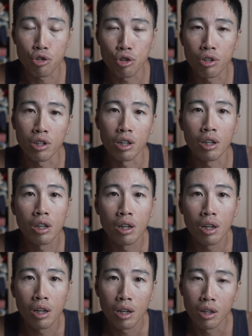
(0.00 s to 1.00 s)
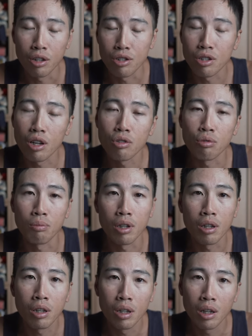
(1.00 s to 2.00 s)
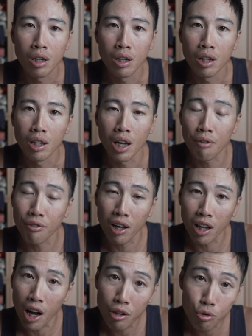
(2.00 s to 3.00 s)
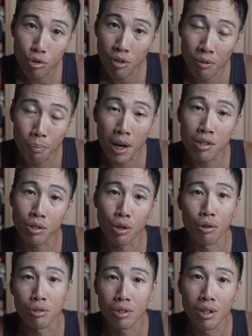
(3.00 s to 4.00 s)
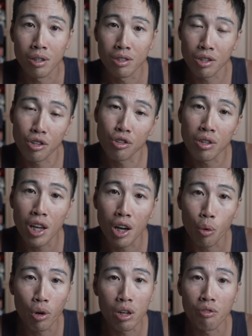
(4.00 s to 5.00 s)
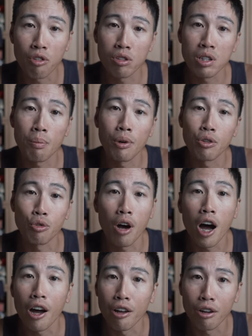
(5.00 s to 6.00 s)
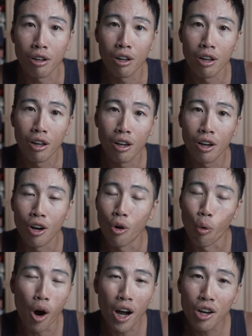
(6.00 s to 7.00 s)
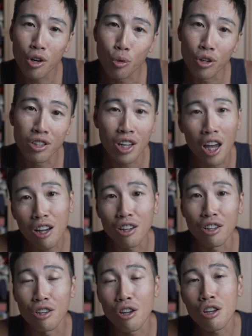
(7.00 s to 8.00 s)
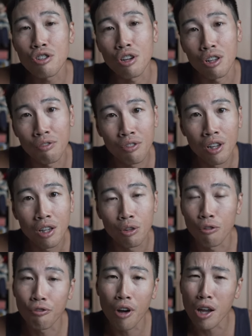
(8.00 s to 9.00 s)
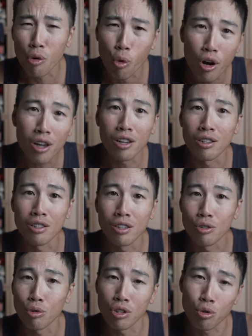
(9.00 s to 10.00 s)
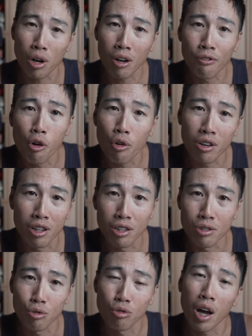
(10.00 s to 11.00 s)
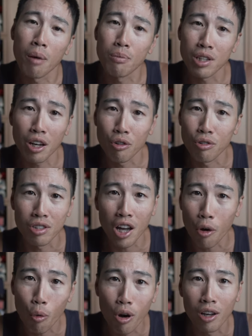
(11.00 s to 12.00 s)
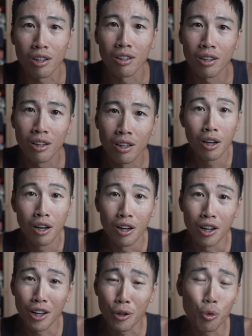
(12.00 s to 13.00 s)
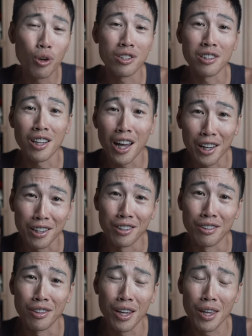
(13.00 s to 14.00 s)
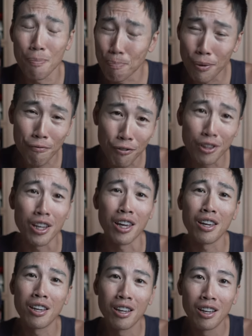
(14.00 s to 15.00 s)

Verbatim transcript: journey. He said to me, I've got hundreds of bicycles sitting there waiting for someone to hire. Why don't we take the initiative to find ways to attract foreigners to come cycle in Taiwan? It was like an epiphany.